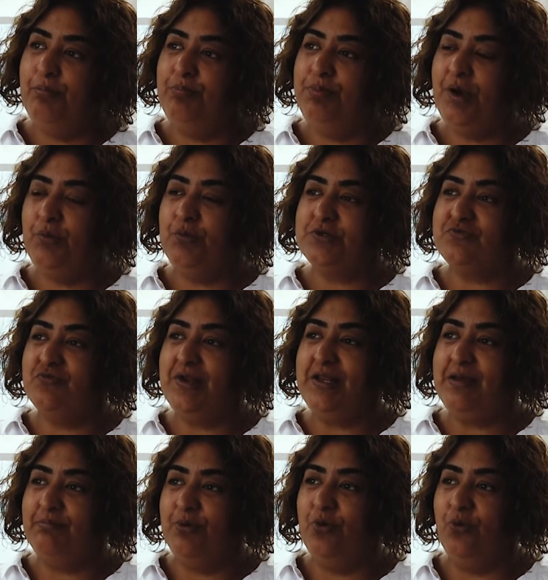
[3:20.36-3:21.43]
But what's really
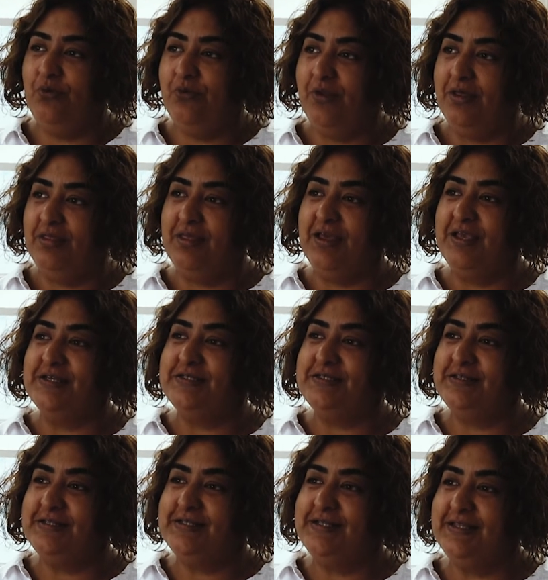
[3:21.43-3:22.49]
important, I think, is
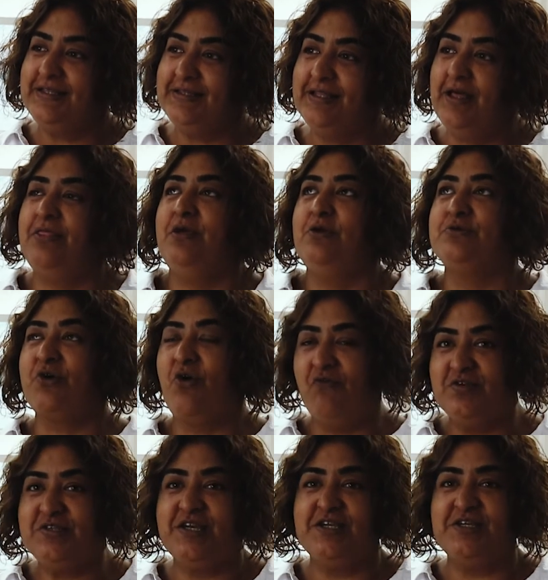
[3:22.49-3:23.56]
that those
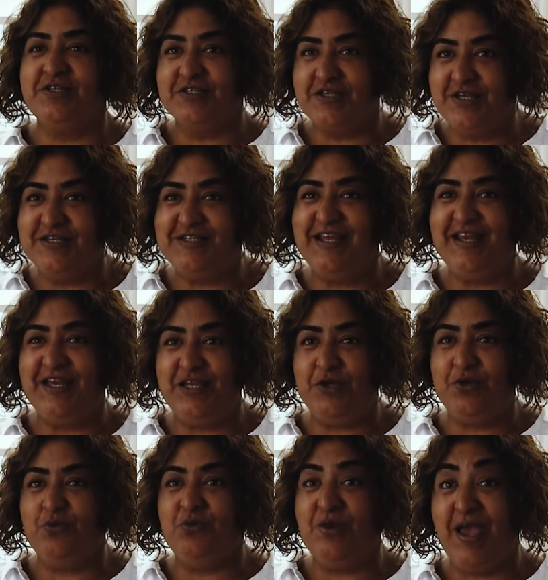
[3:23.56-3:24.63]
conversations
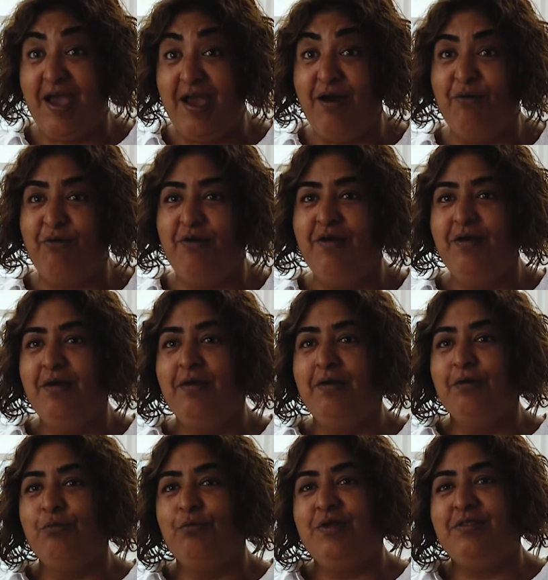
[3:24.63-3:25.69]
continue now
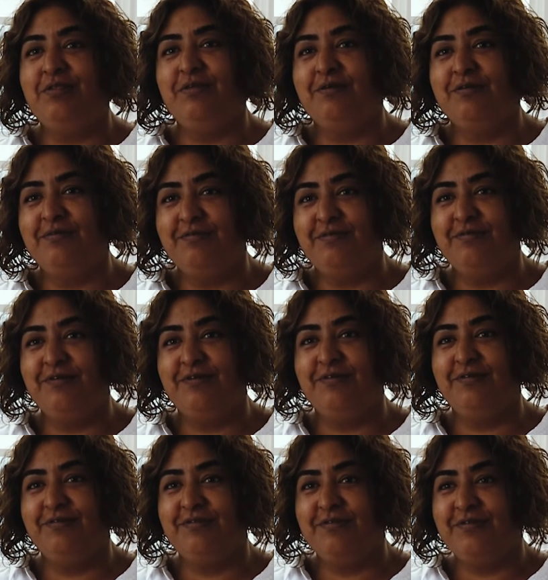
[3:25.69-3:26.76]
with the
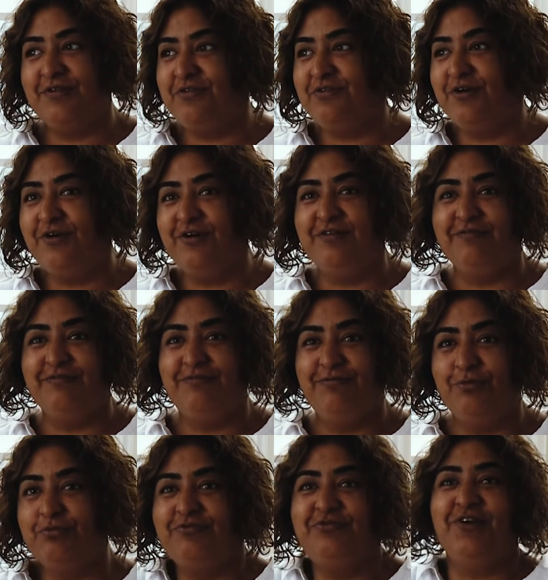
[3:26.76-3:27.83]
third and
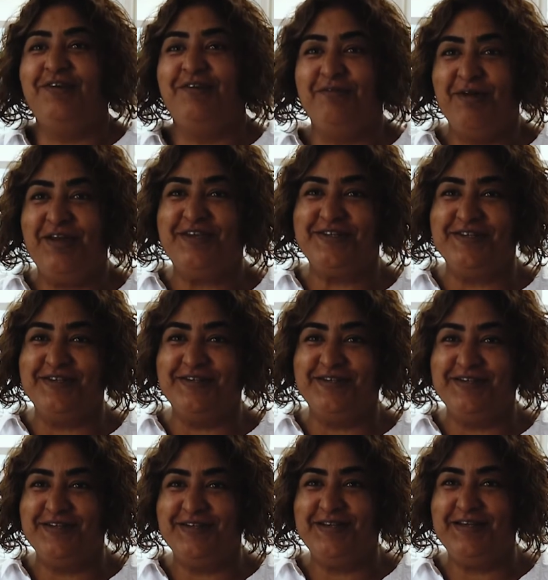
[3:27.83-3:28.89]
fourth generation,
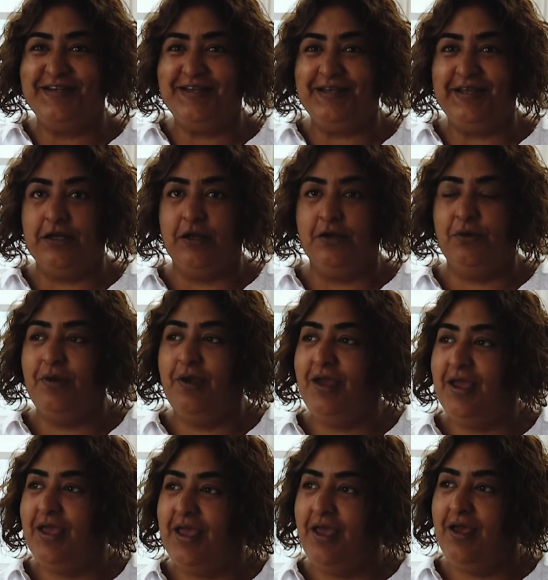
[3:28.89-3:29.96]
you know,
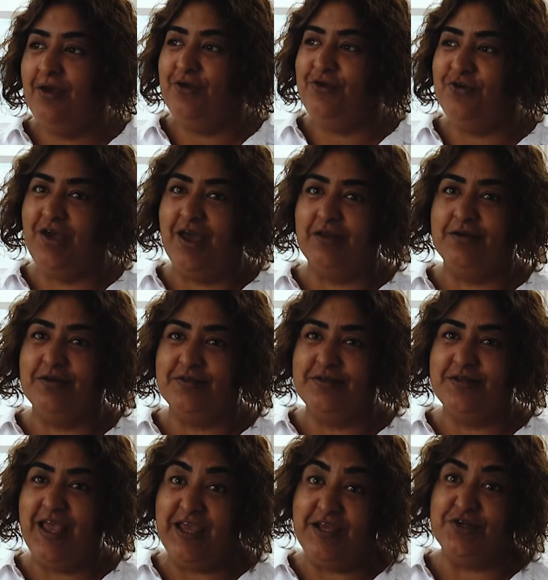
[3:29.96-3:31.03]

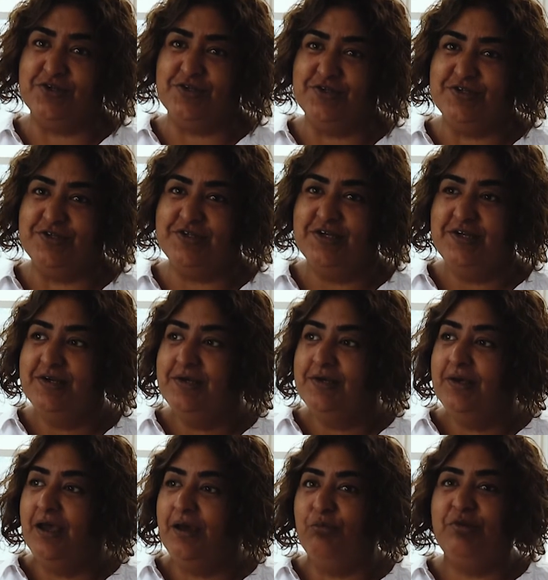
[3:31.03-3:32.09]
Ugandan Asians,
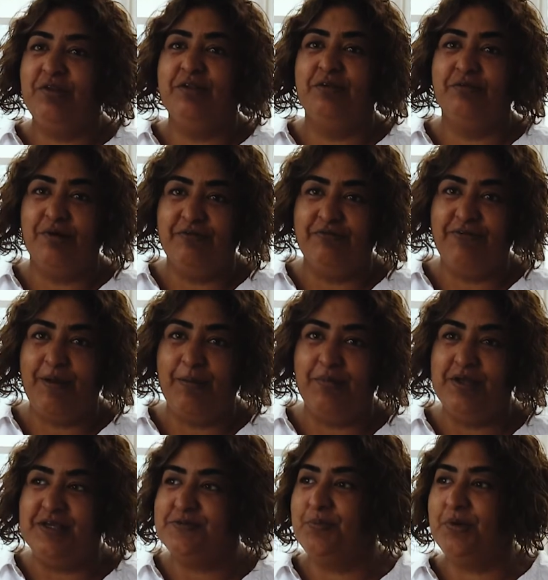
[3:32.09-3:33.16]
and within their own
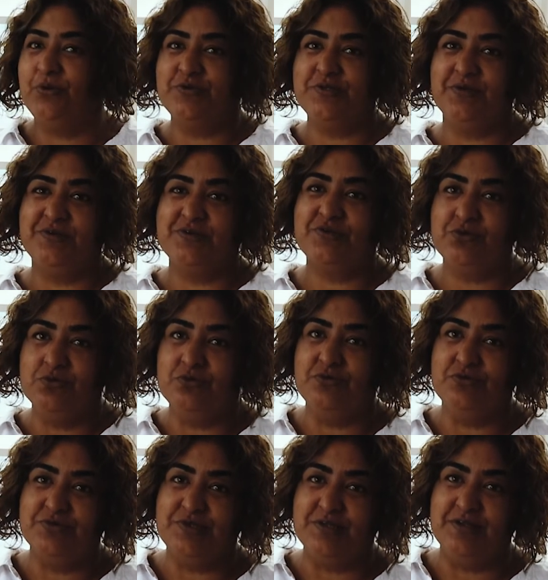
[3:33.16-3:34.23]
families, but also at
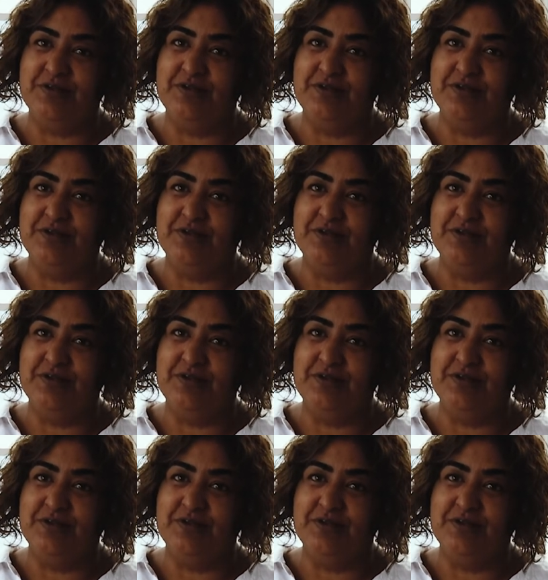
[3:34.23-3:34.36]
schools